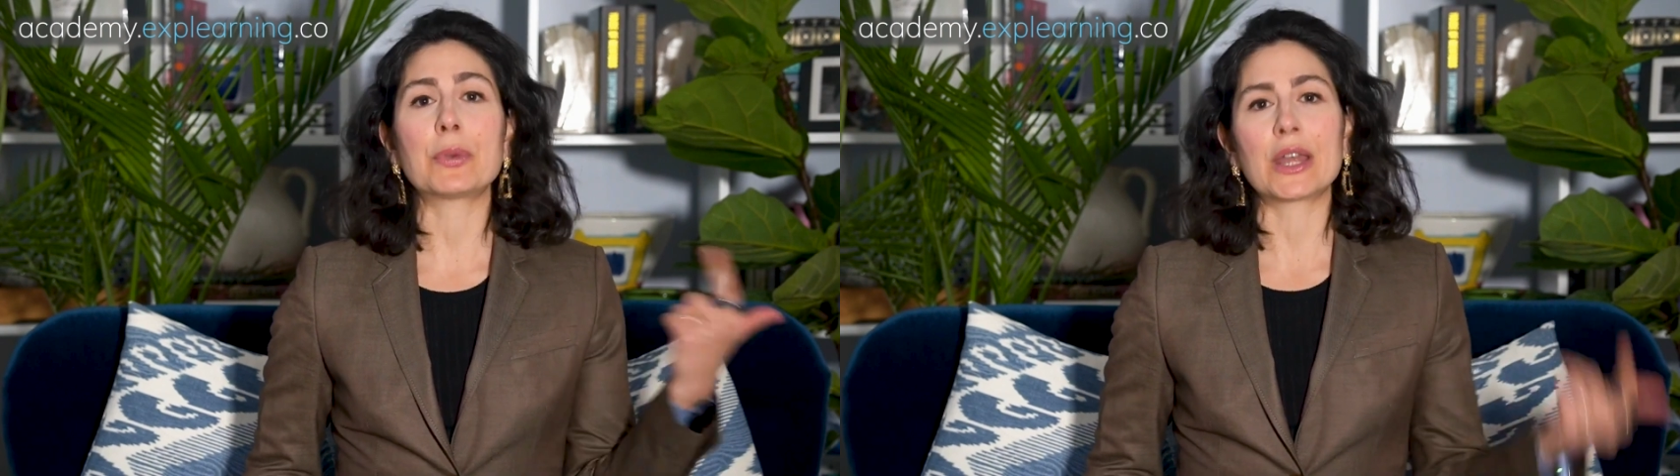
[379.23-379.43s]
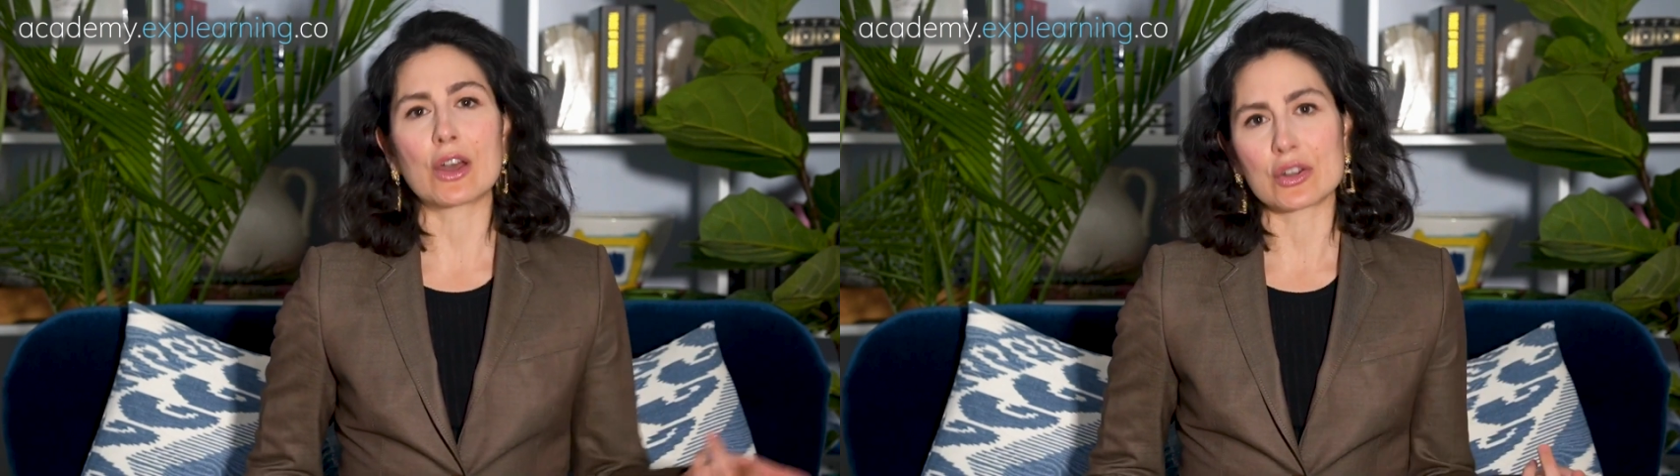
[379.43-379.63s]

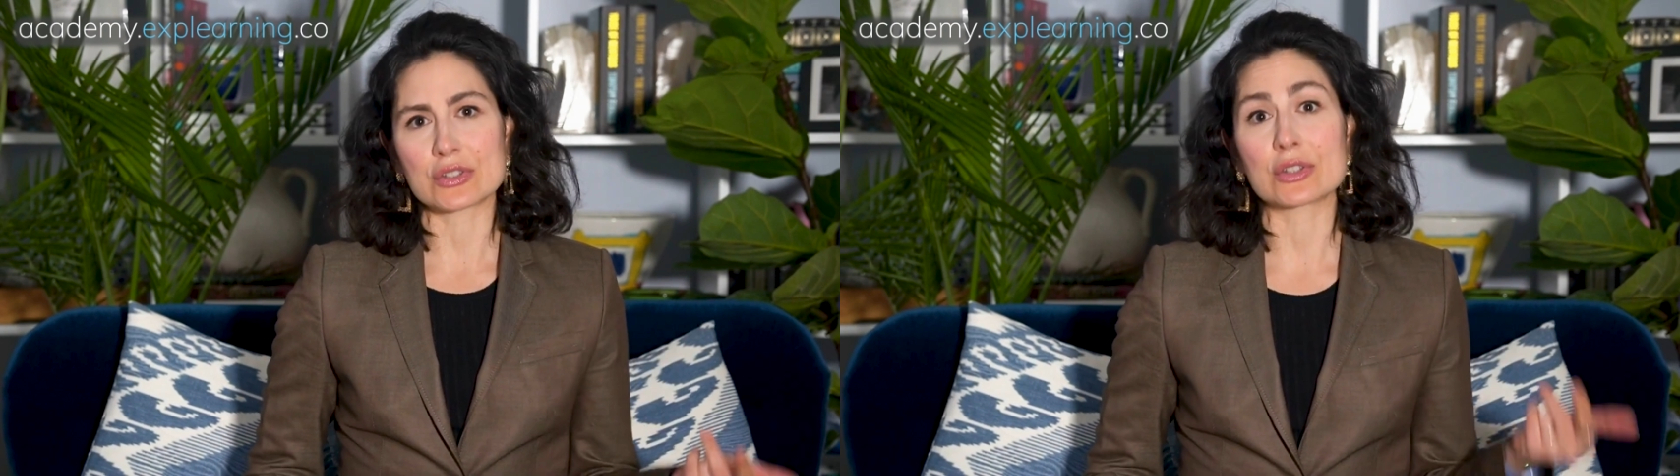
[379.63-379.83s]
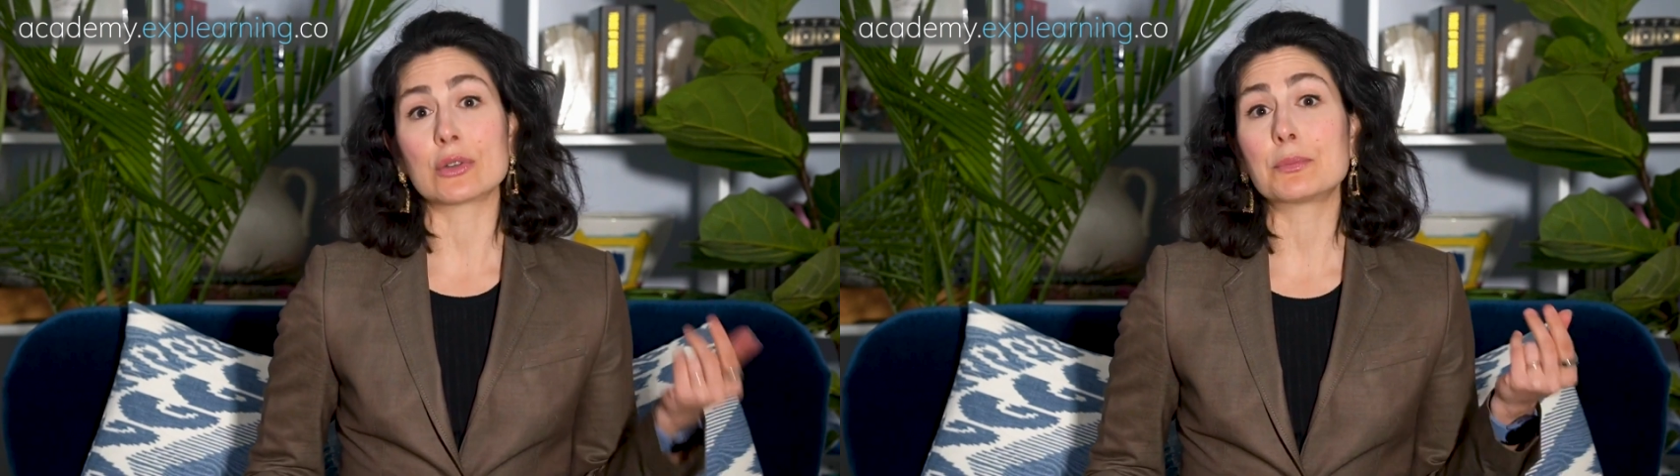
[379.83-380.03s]
but
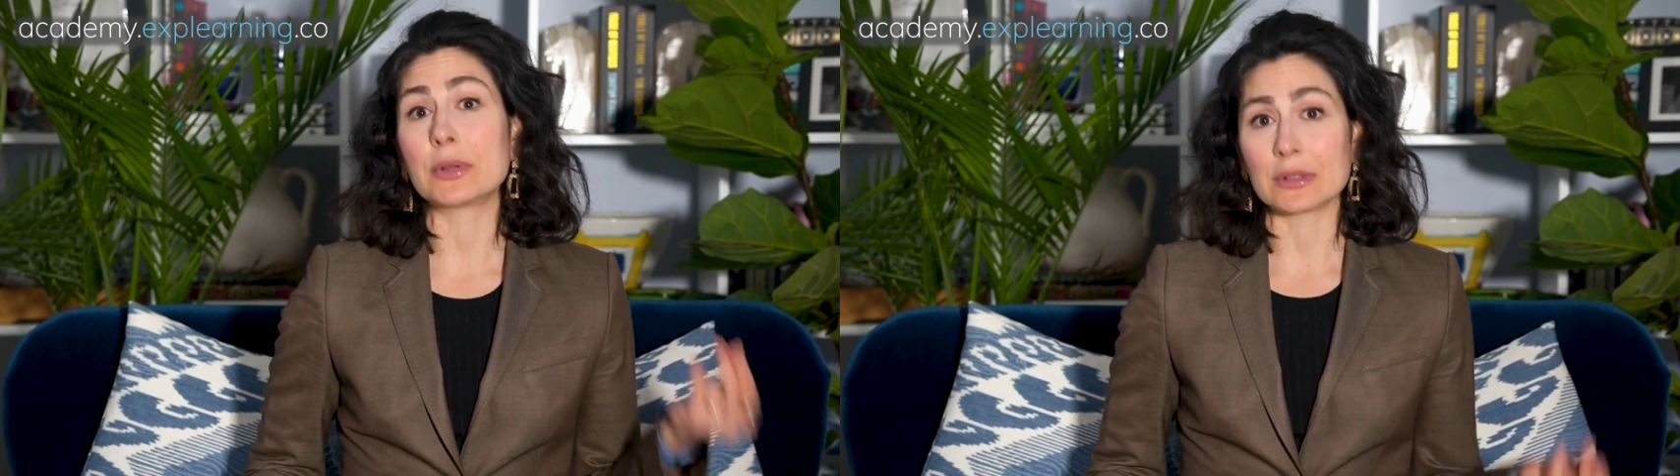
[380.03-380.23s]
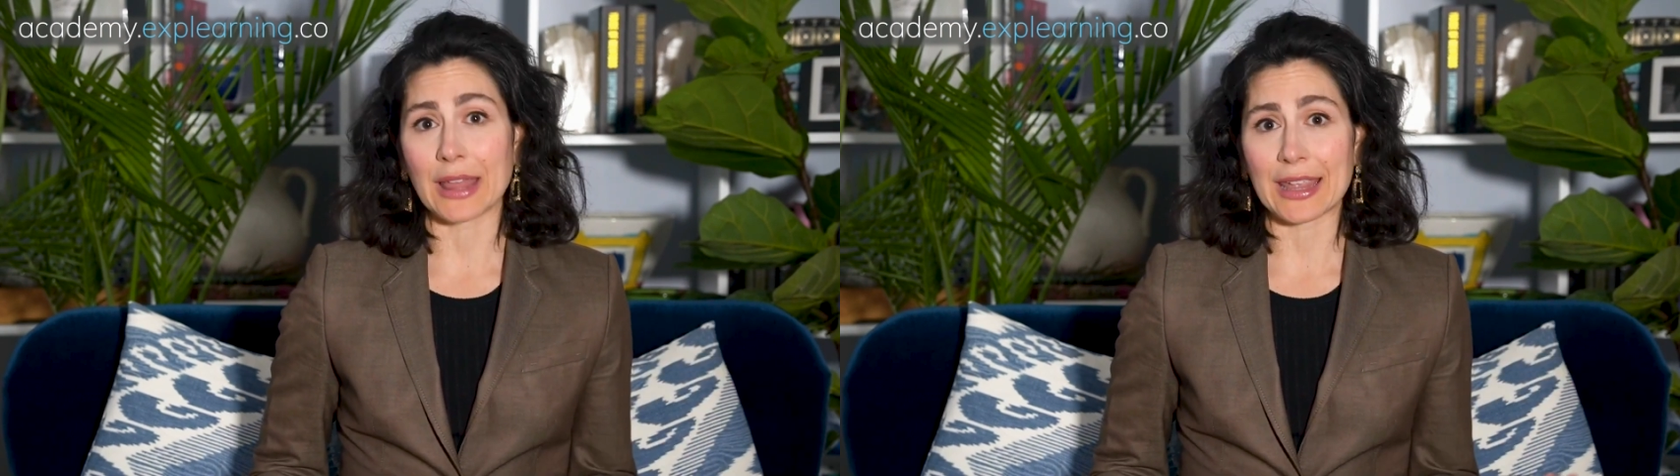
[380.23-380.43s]
also
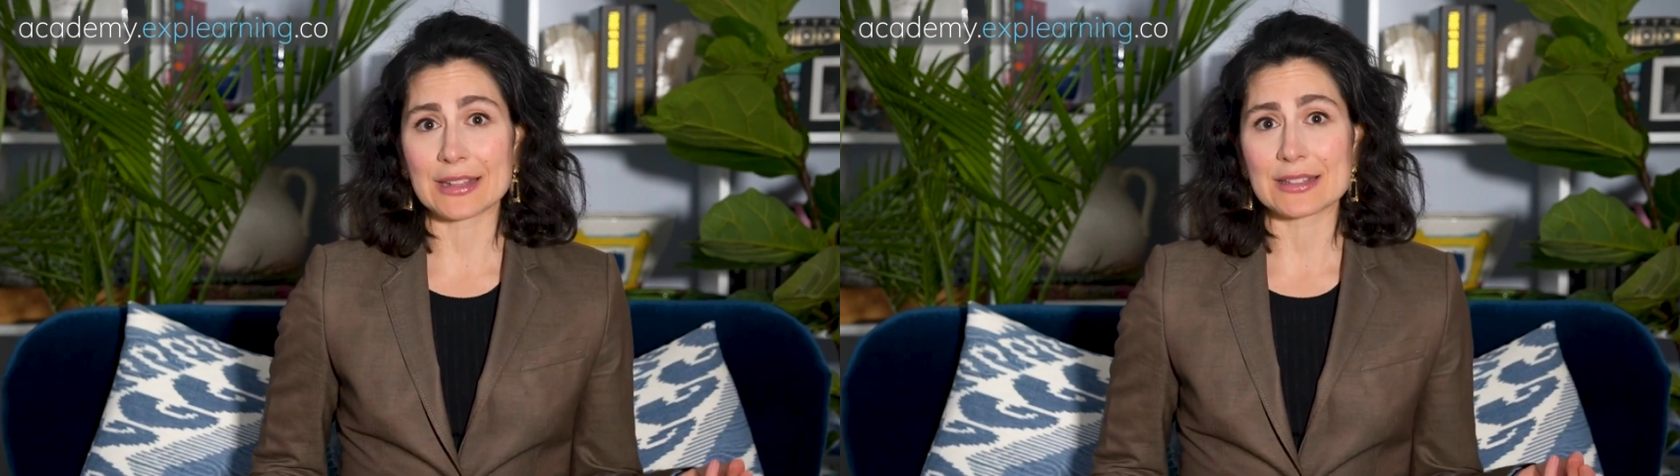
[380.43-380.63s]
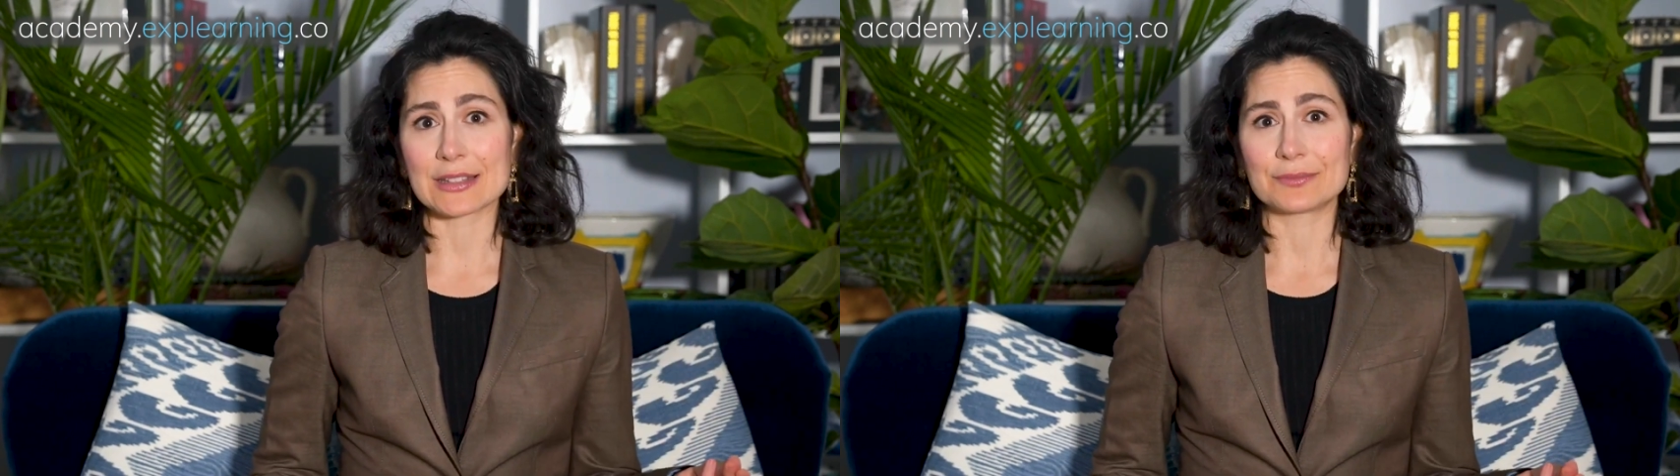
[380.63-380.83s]

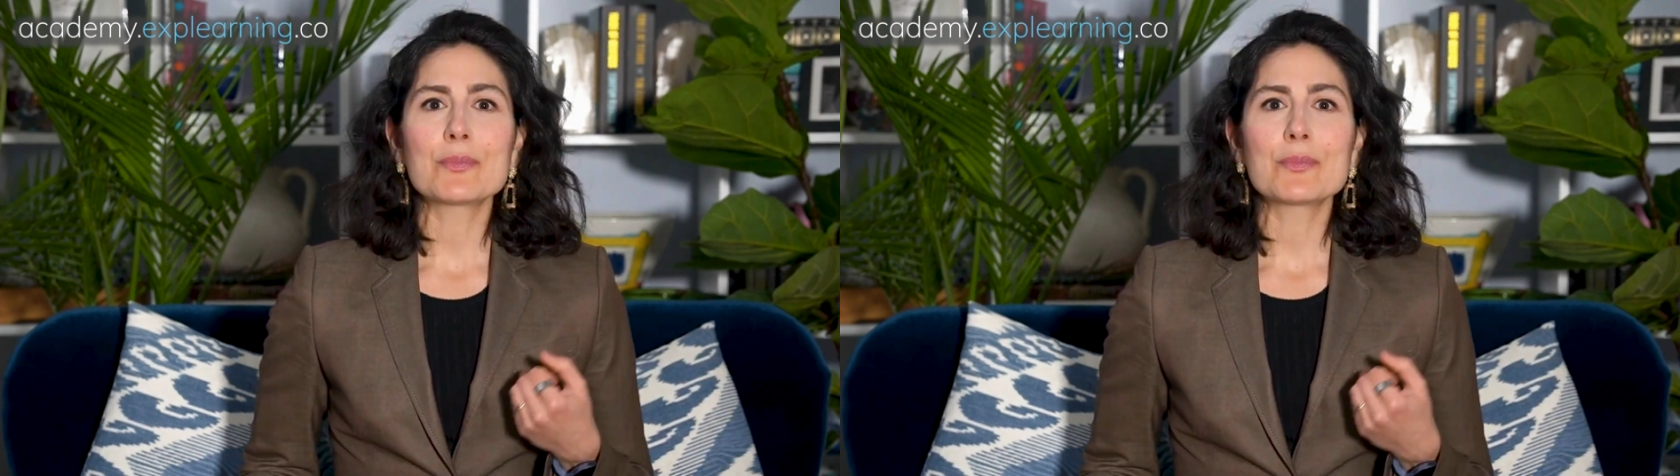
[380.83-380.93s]
polite.